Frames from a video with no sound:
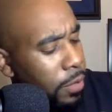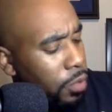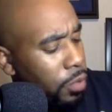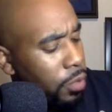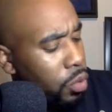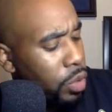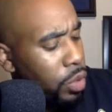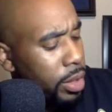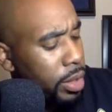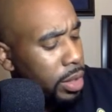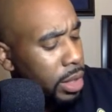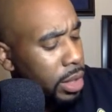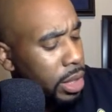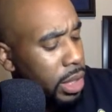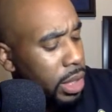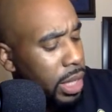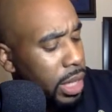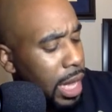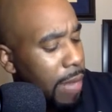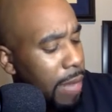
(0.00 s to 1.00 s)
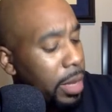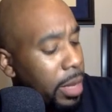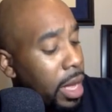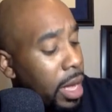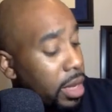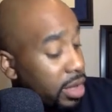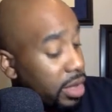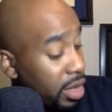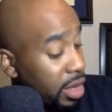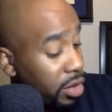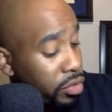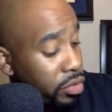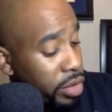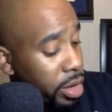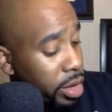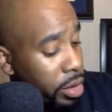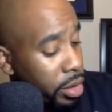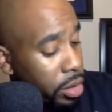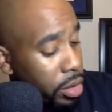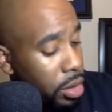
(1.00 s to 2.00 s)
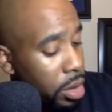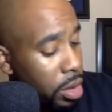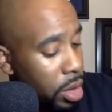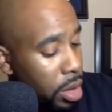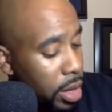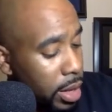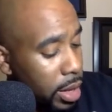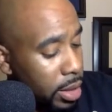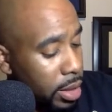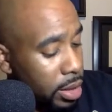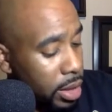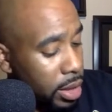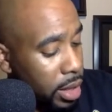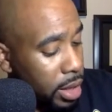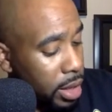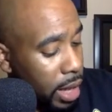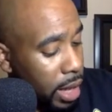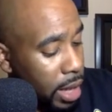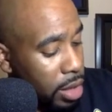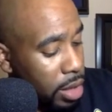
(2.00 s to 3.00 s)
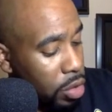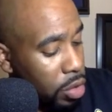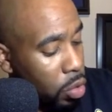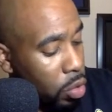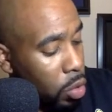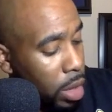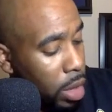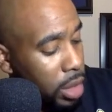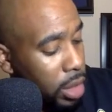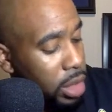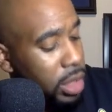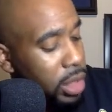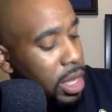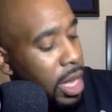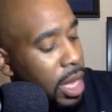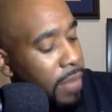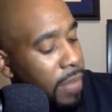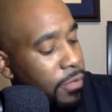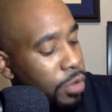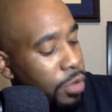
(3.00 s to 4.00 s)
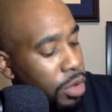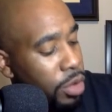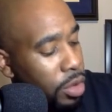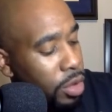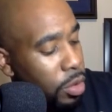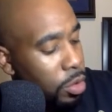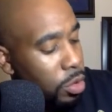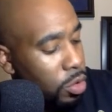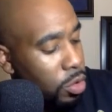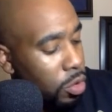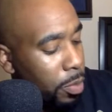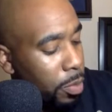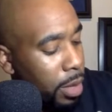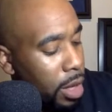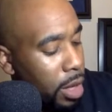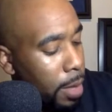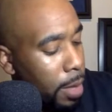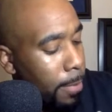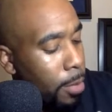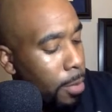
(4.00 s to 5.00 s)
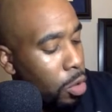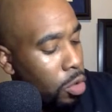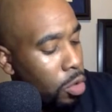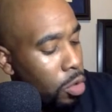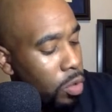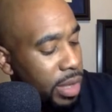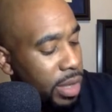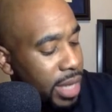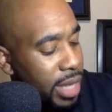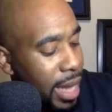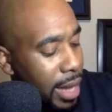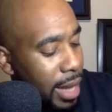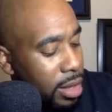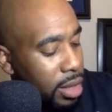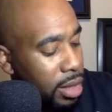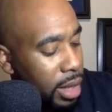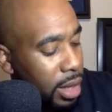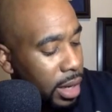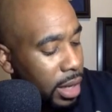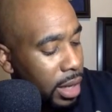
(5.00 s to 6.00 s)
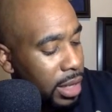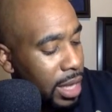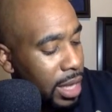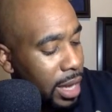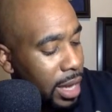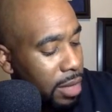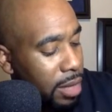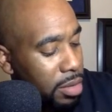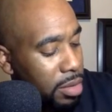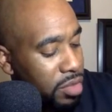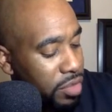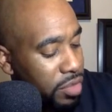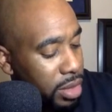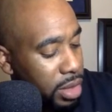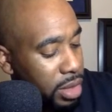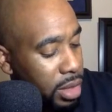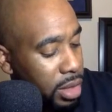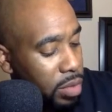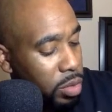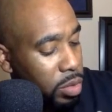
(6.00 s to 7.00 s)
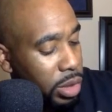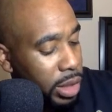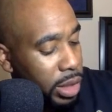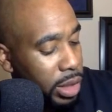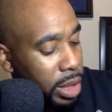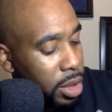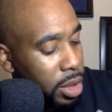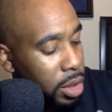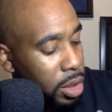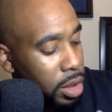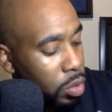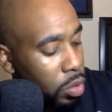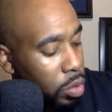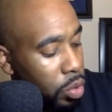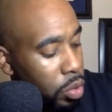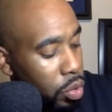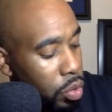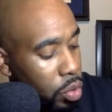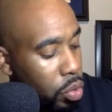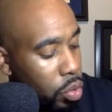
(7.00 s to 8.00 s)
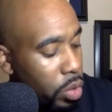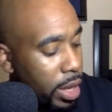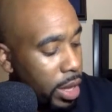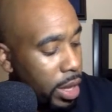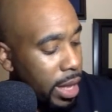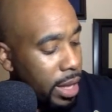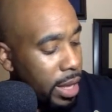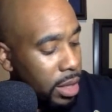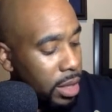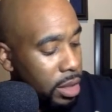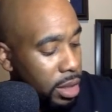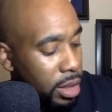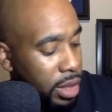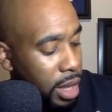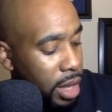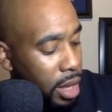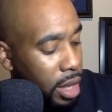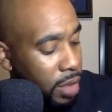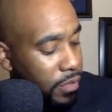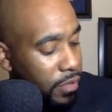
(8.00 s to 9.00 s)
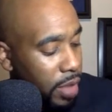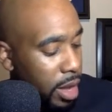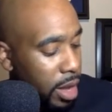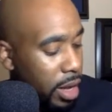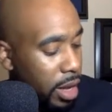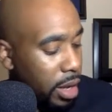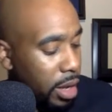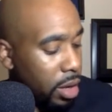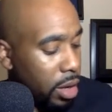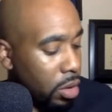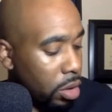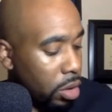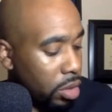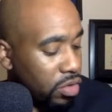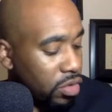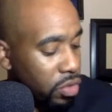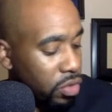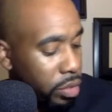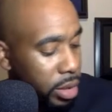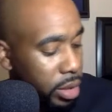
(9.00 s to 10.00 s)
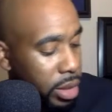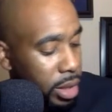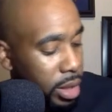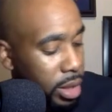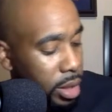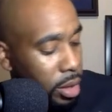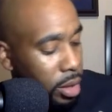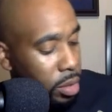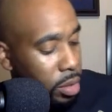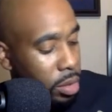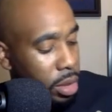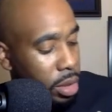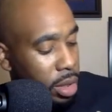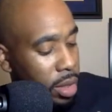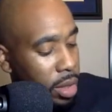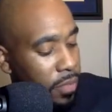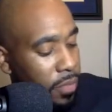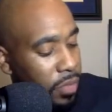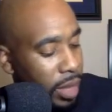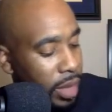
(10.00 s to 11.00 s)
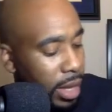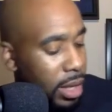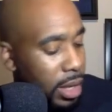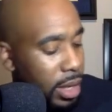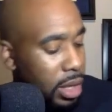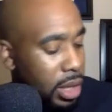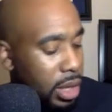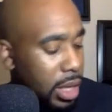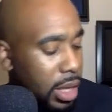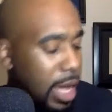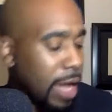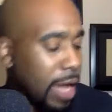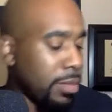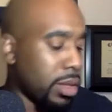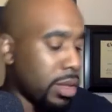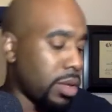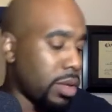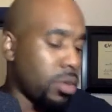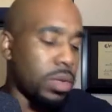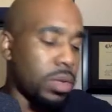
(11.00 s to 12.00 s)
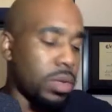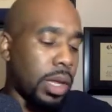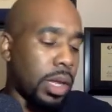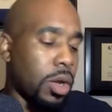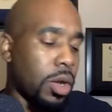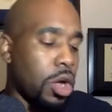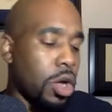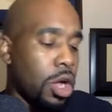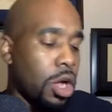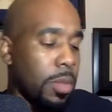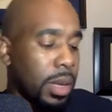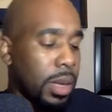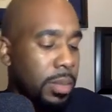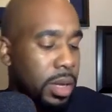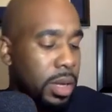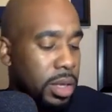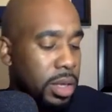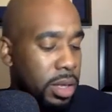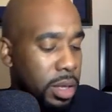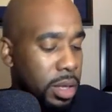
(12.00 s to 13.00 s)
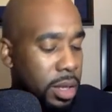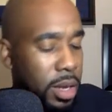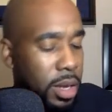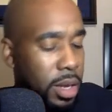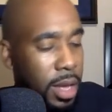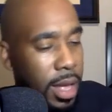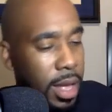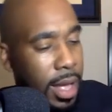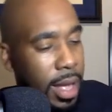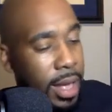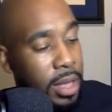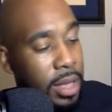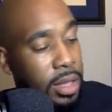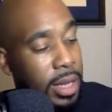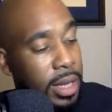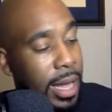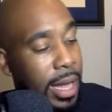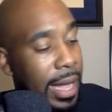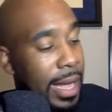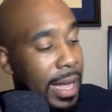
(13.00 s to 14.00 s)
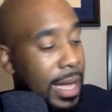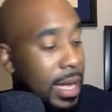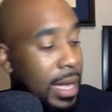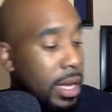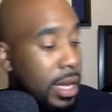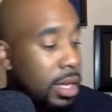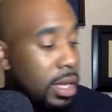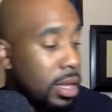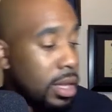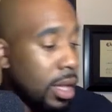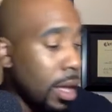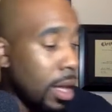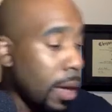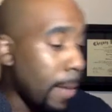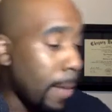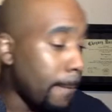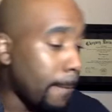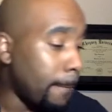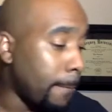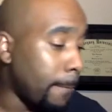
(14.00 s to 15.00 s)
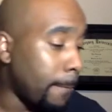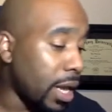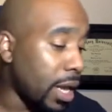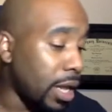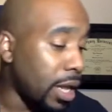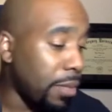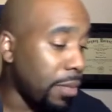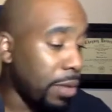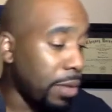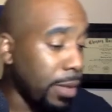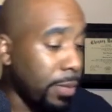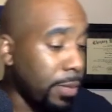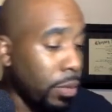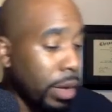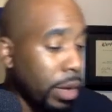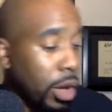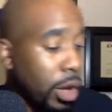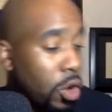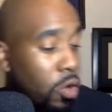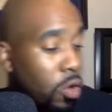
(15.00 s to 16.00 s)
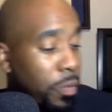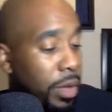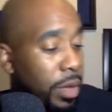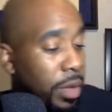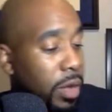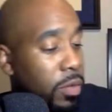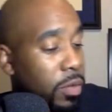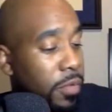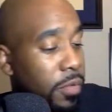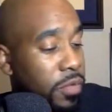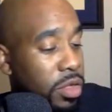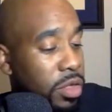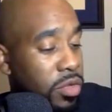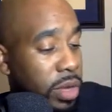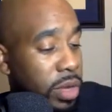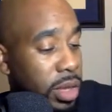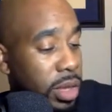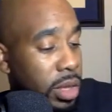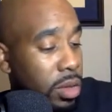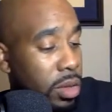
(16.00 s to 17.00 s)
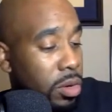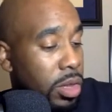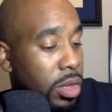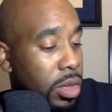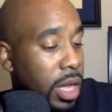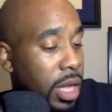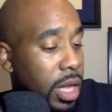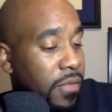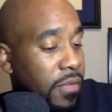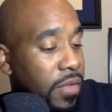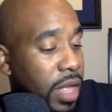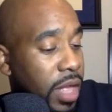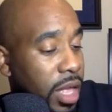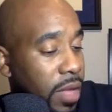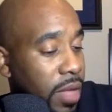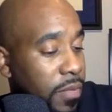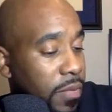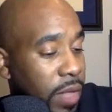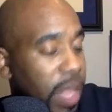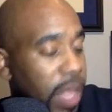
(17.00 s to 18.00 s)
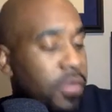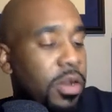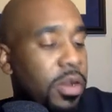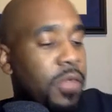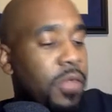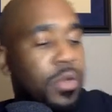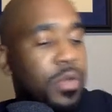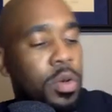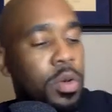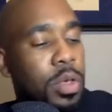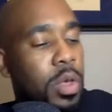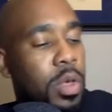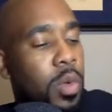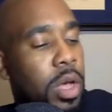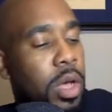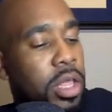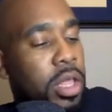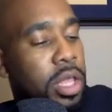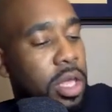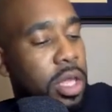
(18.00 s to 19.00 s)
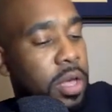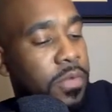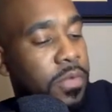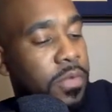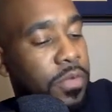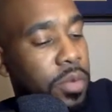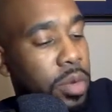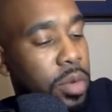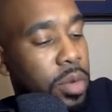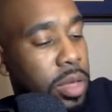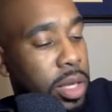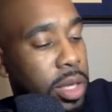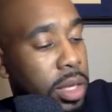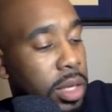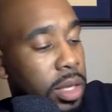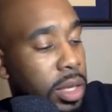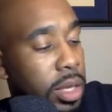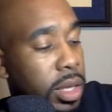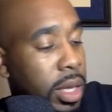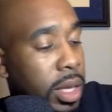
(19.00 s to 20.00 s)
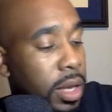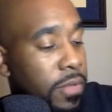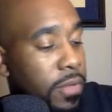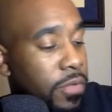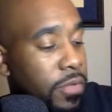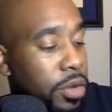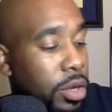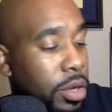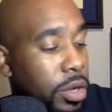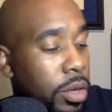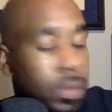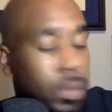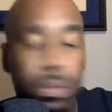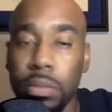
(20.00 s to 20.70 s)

who is a slime content creator, said, as you watch slime videos, you become more relaxed and a lot of stress is released through the satisfying auditory sounds. And slime serves as a calming method as it aids many people in coping with stresses in their life, even if you're only watching it for a 60-second video.